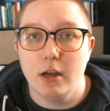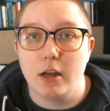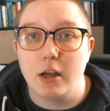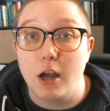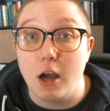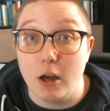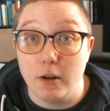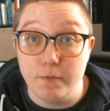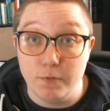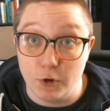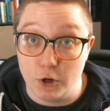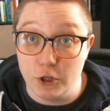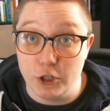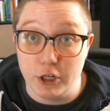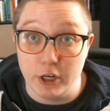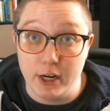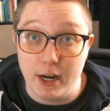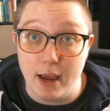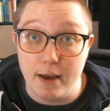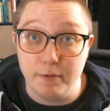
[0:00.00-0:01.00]

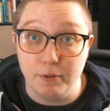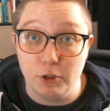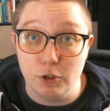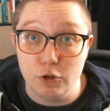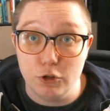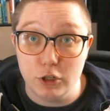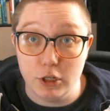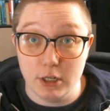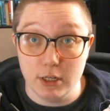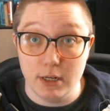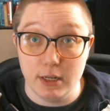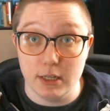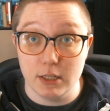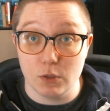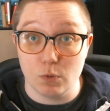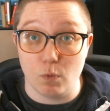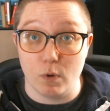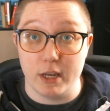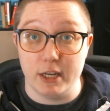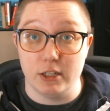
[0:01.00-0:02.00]
Convergent evolution
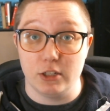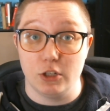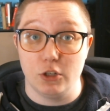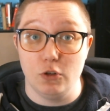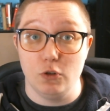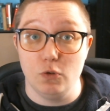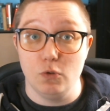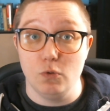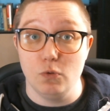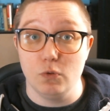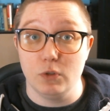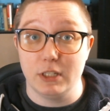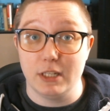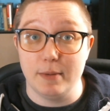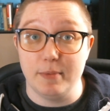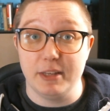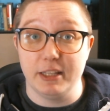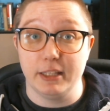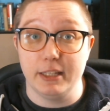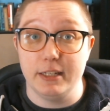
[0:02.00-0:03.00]
is when two
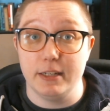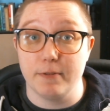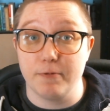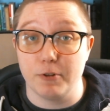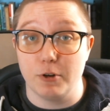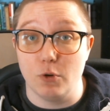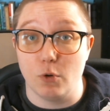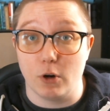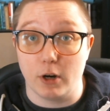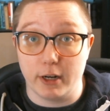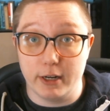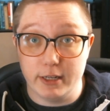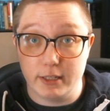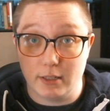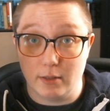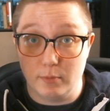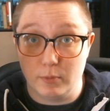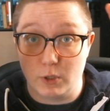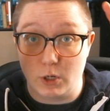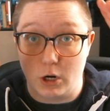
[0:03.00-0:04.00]
seemingly different
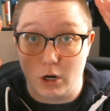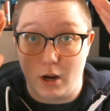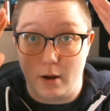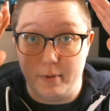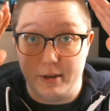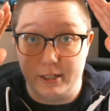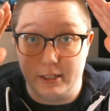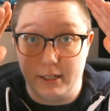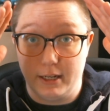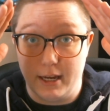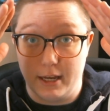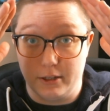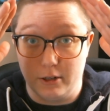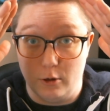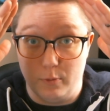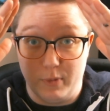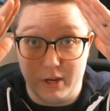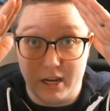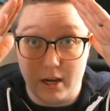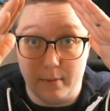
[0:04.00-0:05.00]
organisms are coming together
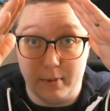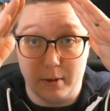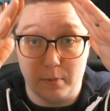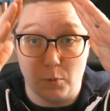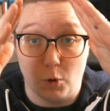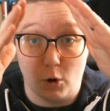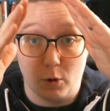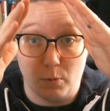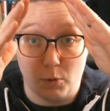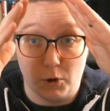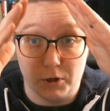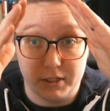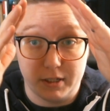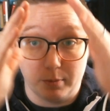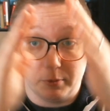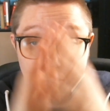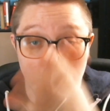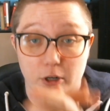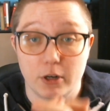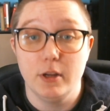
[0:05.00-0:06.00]
and becoming more and more
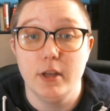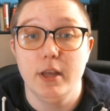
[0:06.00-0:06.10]
similar.